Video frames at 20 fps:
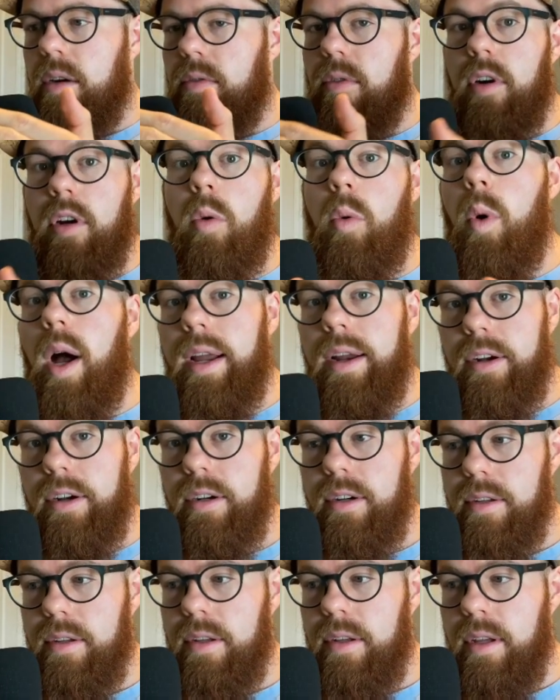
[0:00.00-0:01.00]

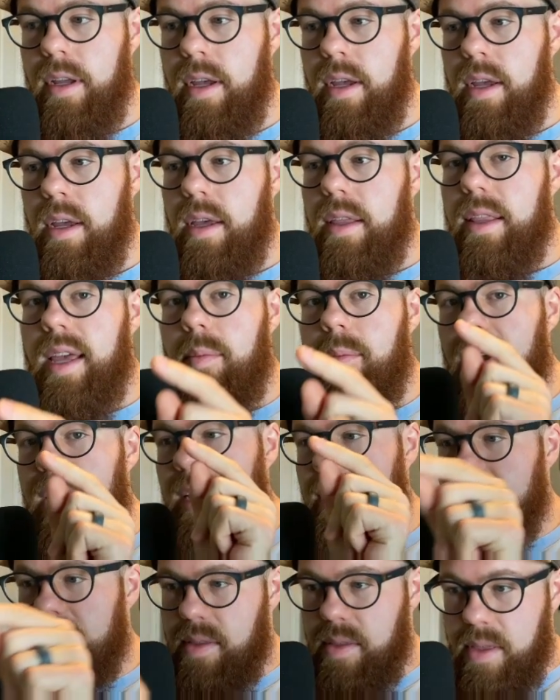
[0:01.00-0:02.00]
required, that
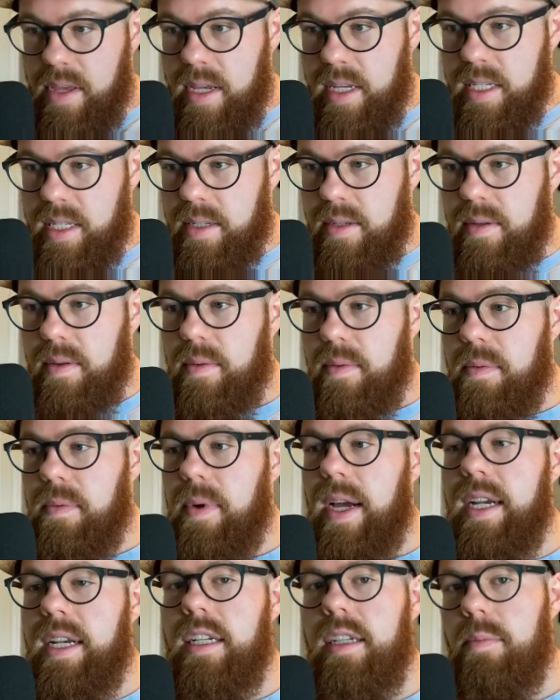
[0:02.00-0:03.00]
makes this
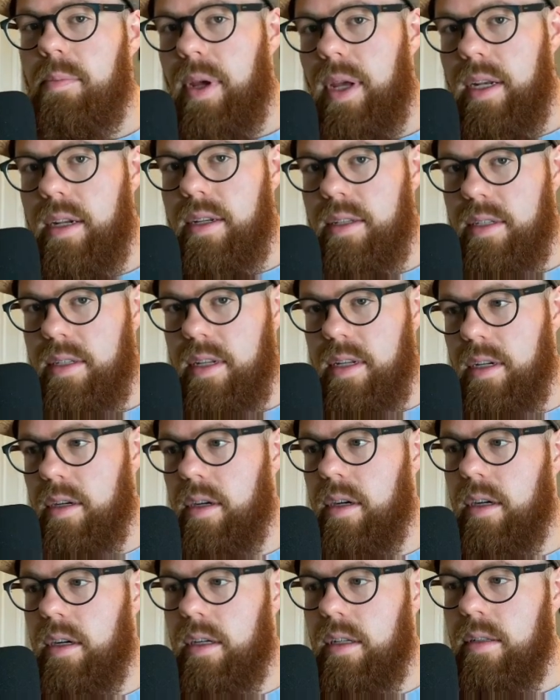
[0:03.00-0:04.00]
find dependency
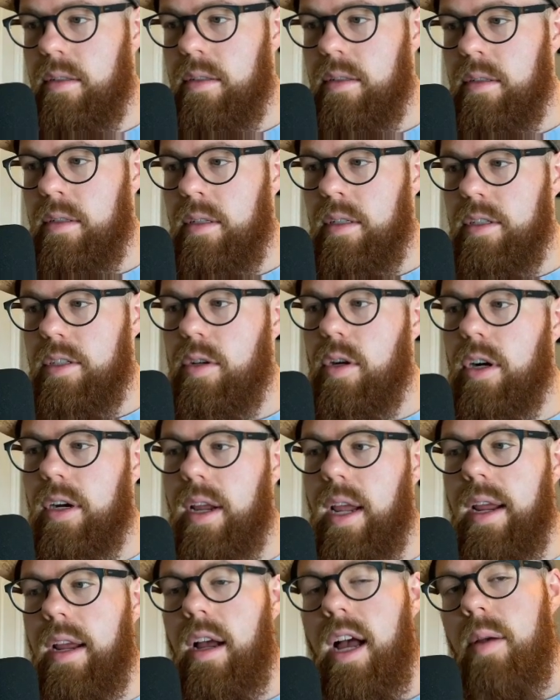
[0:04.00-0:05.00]
call to
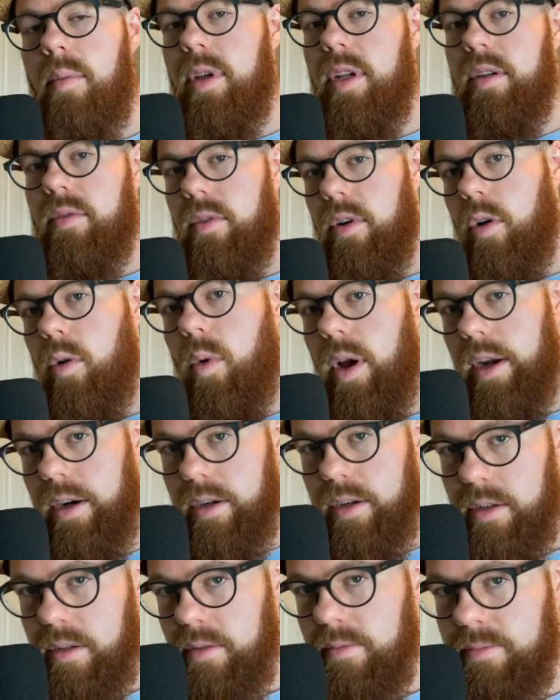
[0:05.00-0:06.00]
RK common
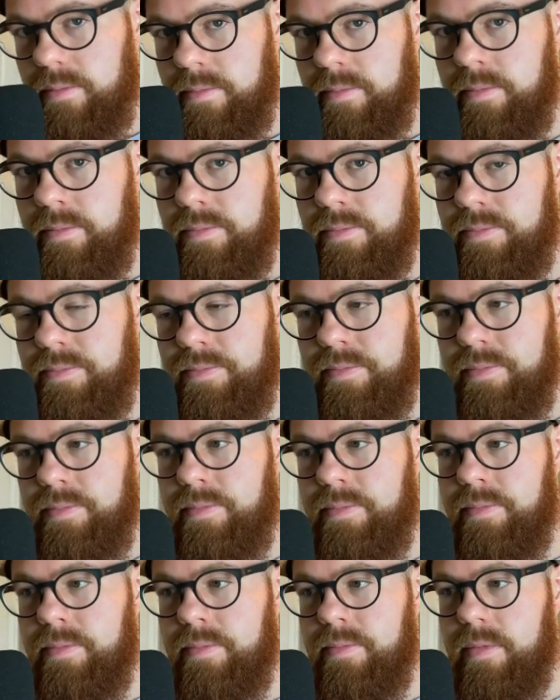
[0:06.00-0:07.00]
required.
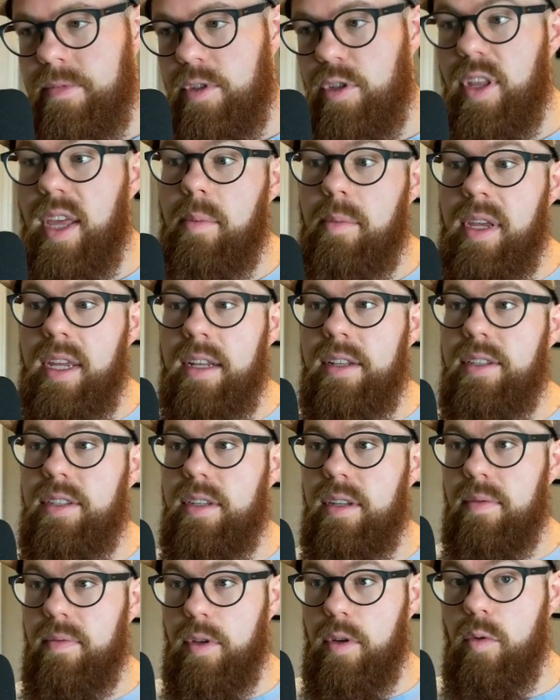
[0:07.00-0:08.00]
So that
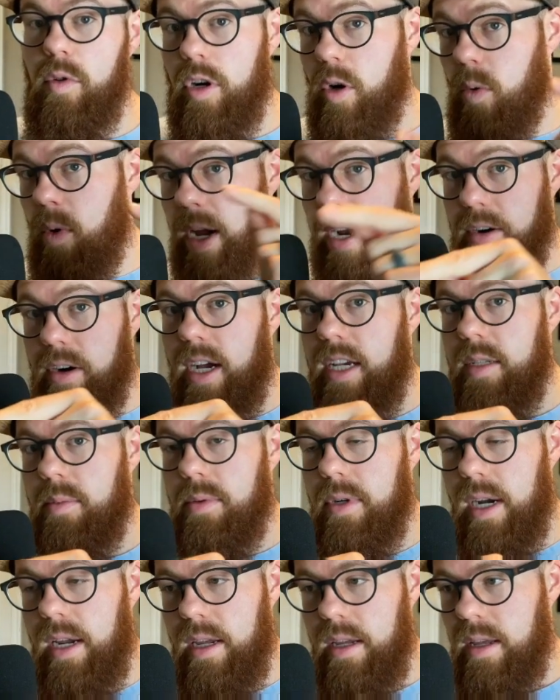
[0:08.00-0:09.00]
means if you require
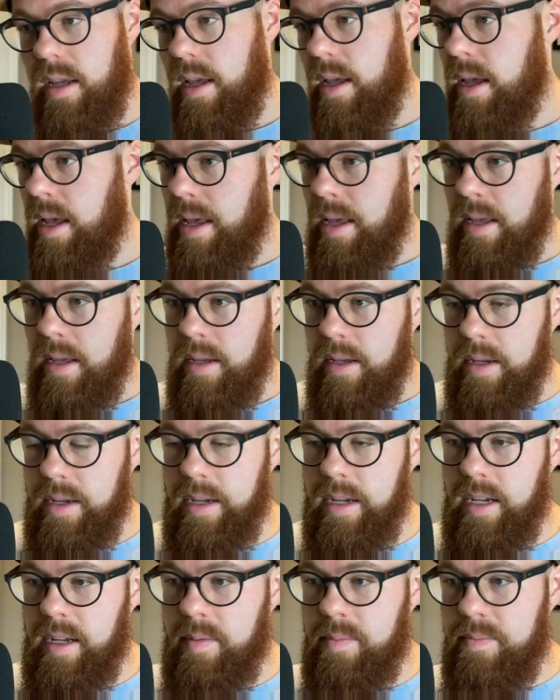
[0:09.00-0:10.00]
OSPRay,
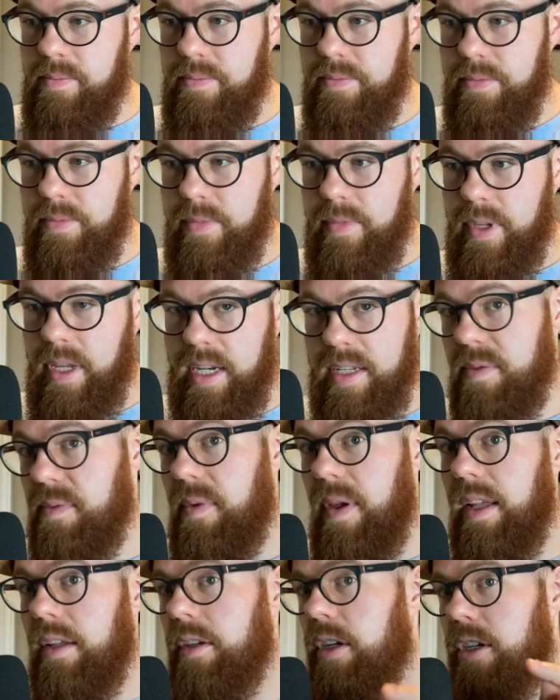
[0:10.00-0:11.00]
um, it's
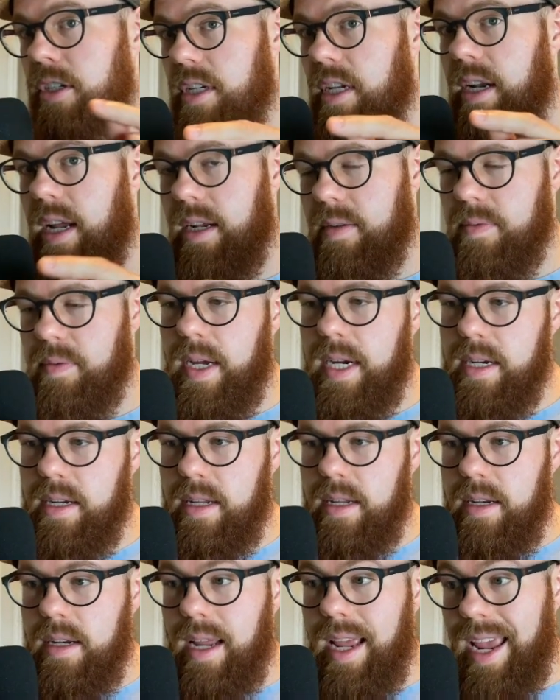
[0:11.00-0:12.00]
failure to not find
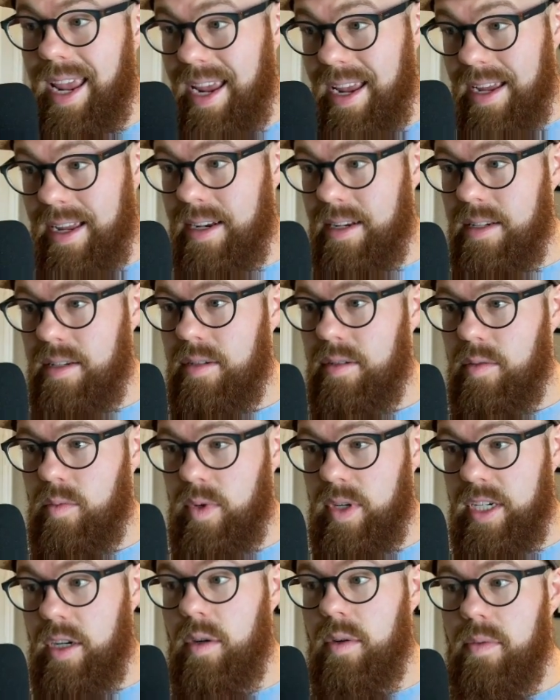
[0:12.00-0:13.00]
it, and
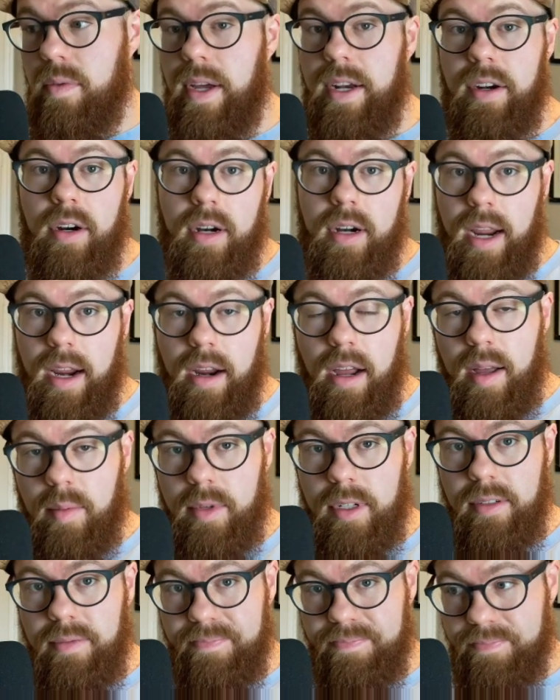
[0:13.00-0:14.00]
we don't find RK
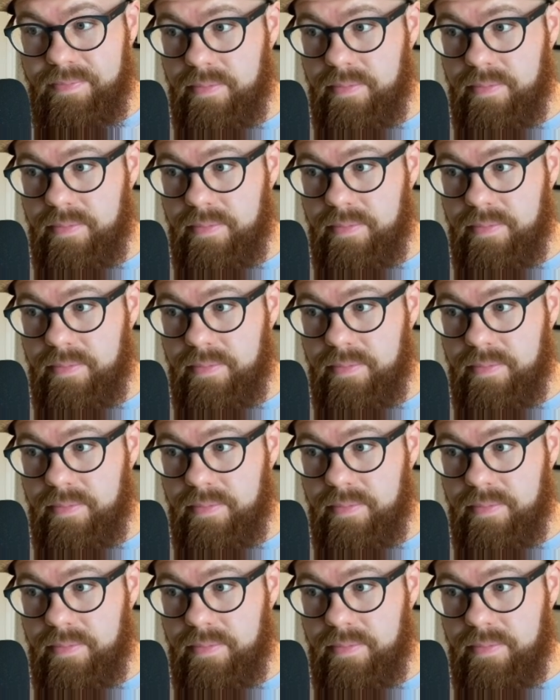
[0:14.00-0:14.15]
common,